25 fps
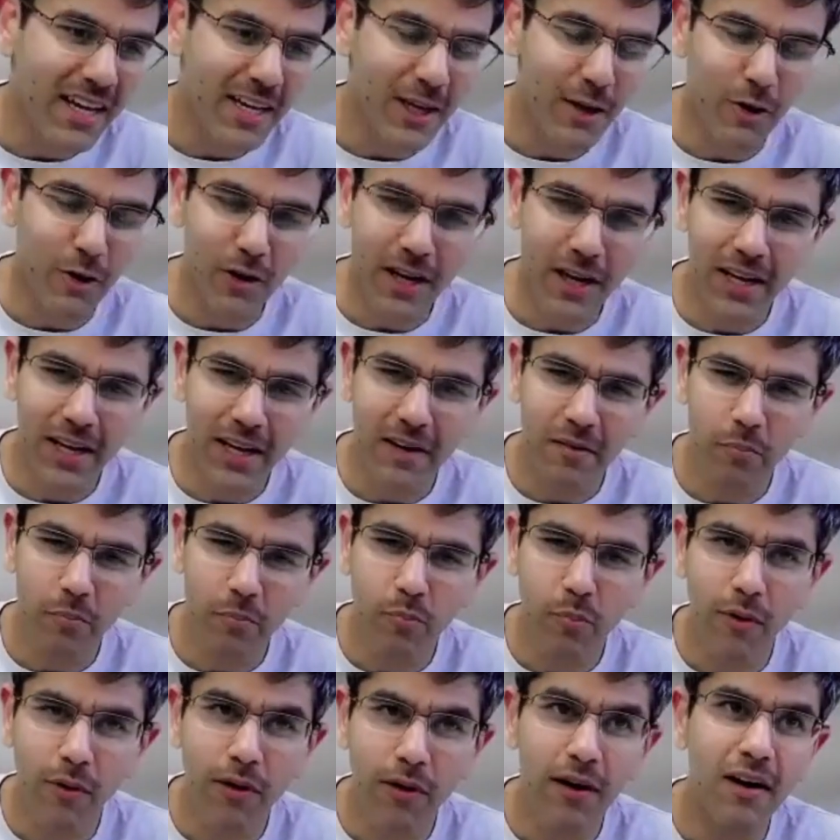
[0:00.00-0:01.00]
Like
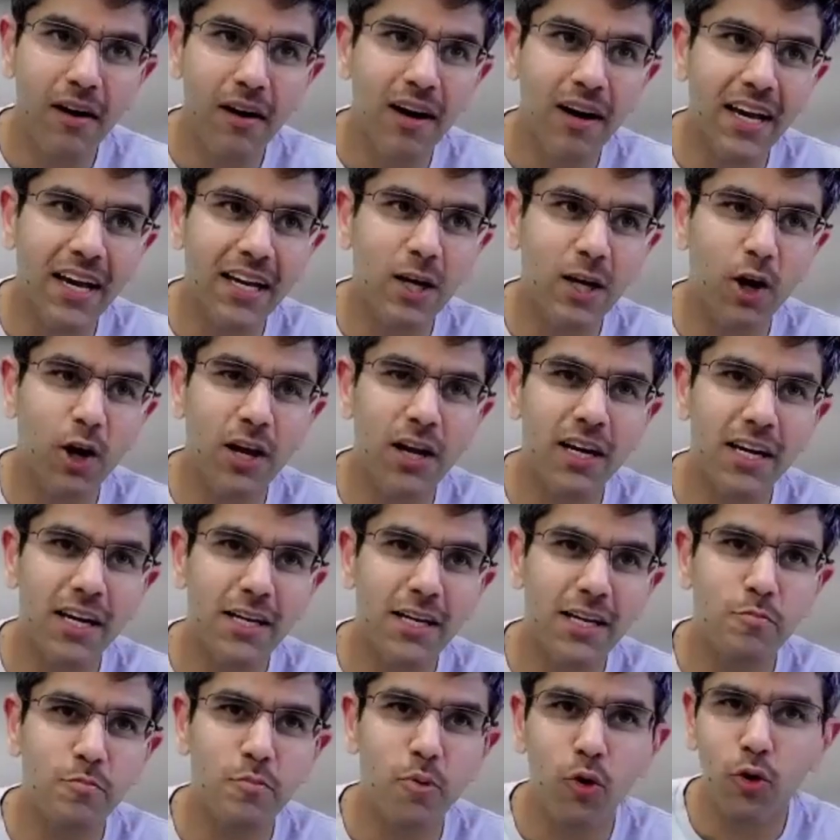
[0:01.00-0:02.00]
I call
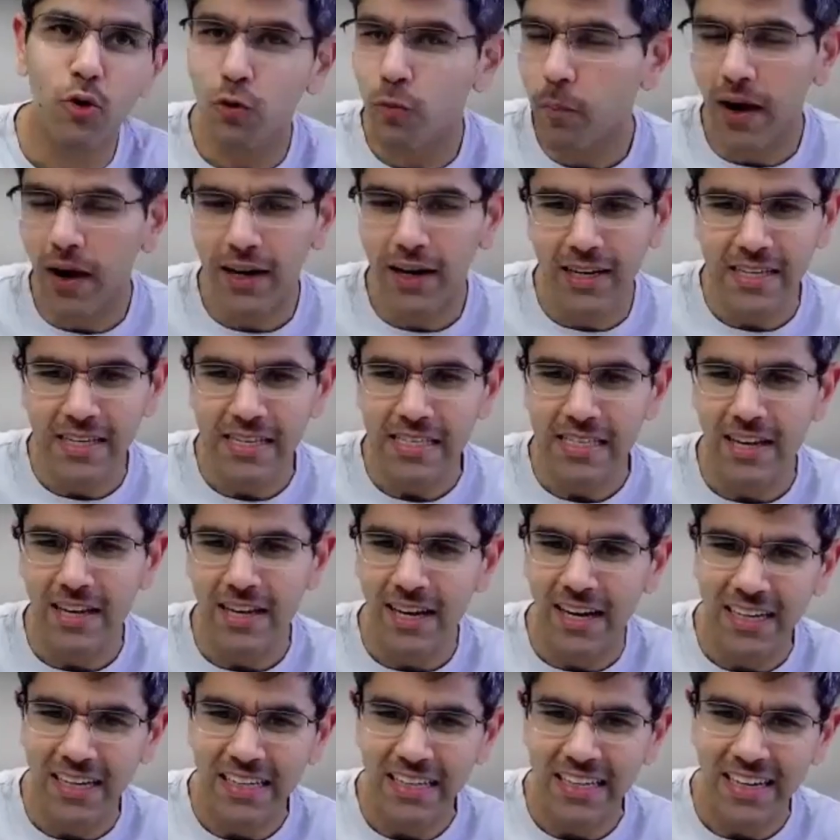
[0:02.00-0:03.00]
it as both parties are
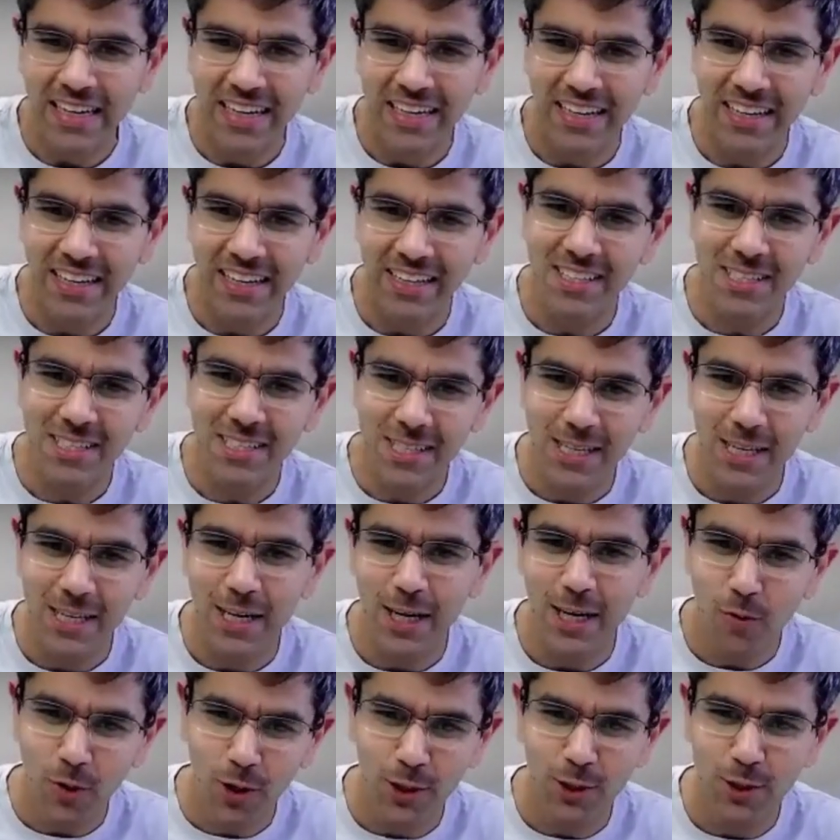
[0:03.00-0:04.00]
ready, right? Like the
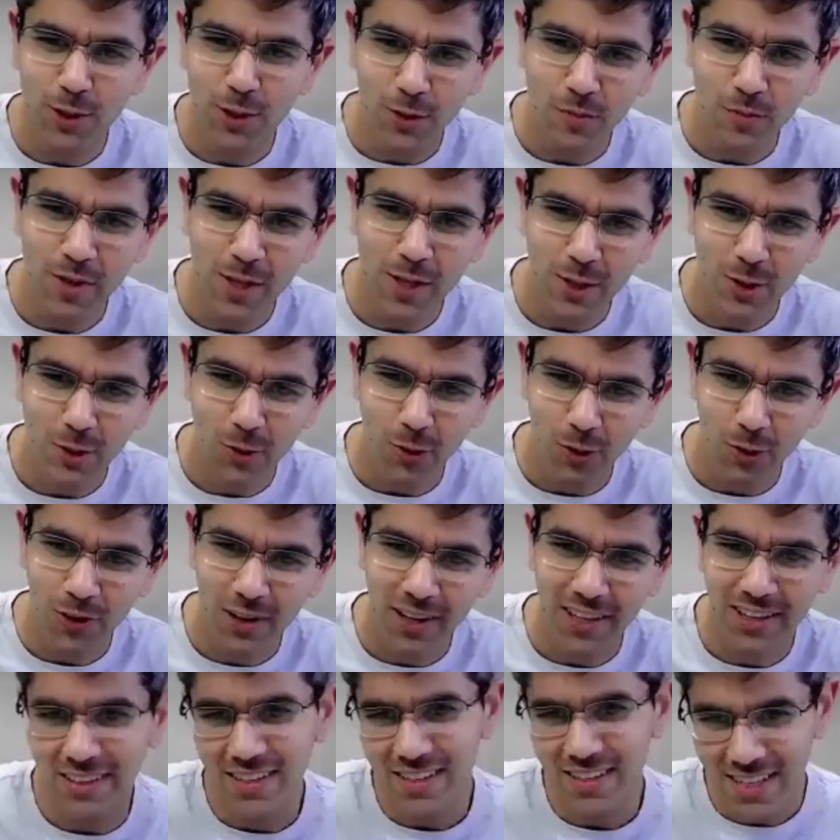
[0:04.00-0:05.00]
senior wants to be
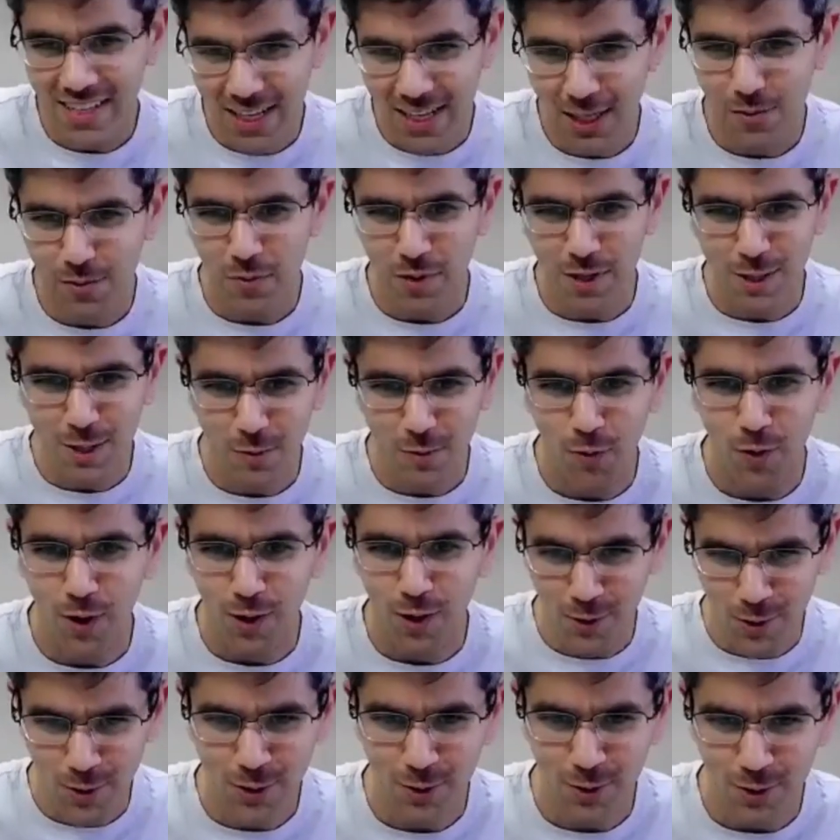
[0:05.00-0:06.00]
sold and the salesperson
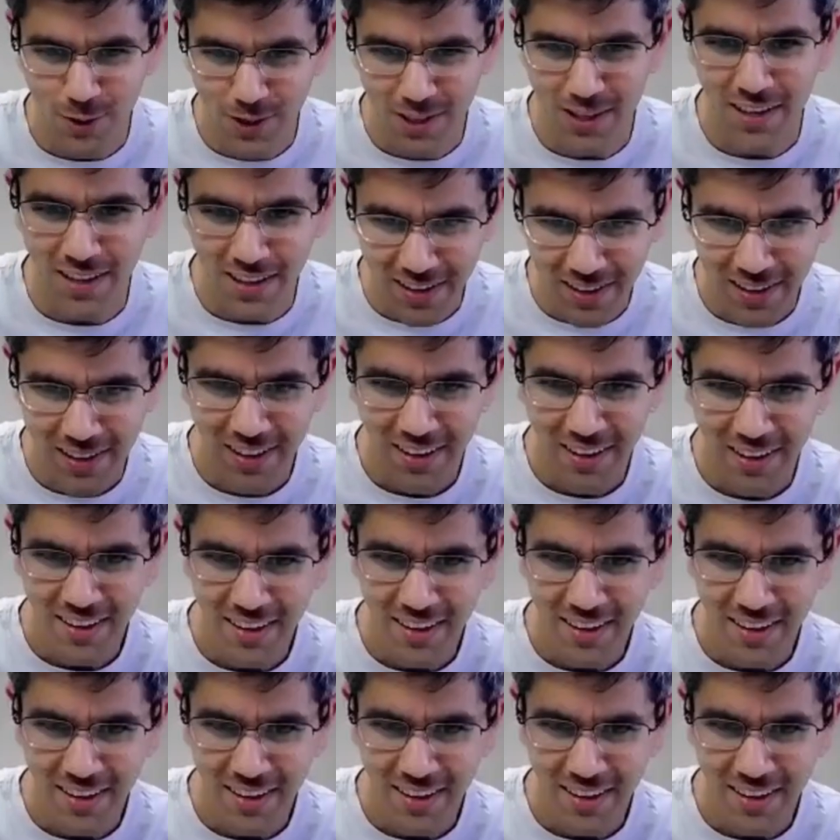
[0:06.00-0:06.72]
wants to sell.